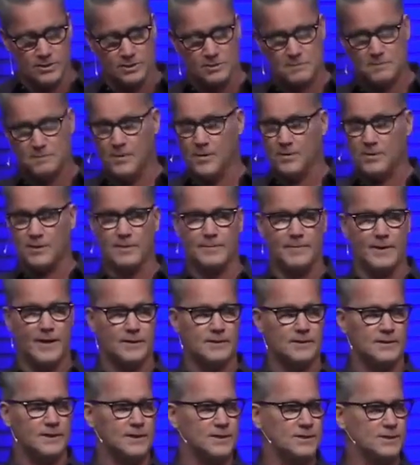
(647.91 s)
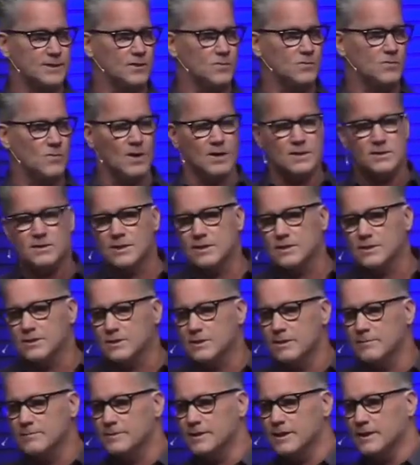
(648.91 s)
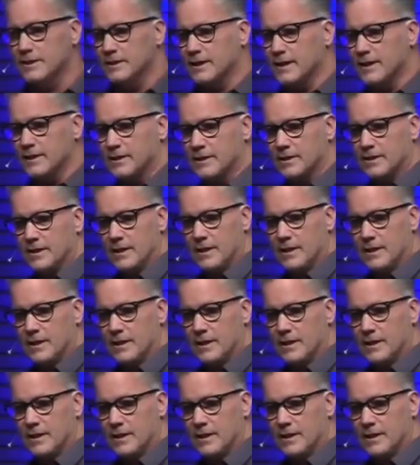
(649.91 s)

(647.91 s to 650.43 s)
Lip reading: spoke about this, it wasn't something that